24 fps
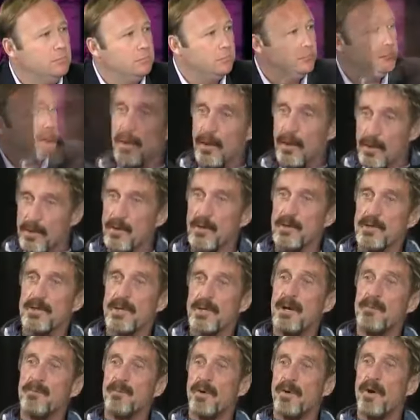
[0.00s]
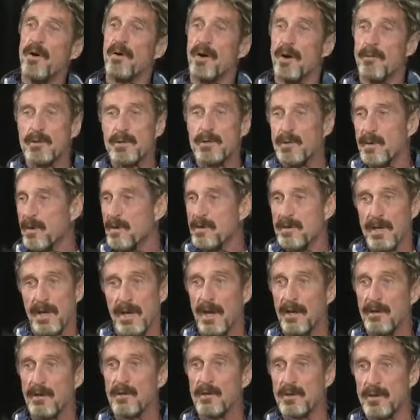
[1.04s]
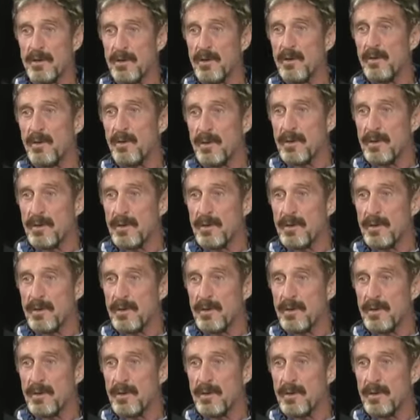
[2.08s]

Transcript: And they're going to use those same programs, because you can't use new